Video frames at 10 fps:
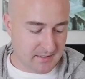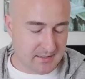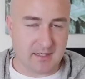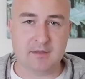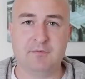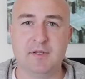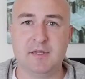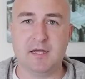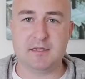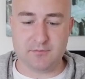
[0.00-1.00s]
I really
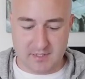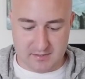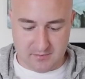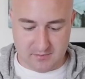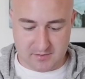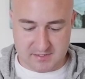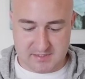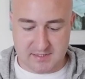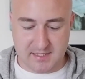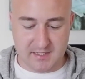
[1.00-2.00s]
like the way it
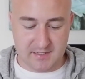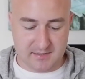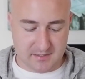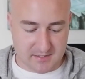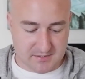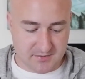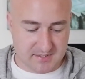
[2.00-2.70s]
looks, and as you can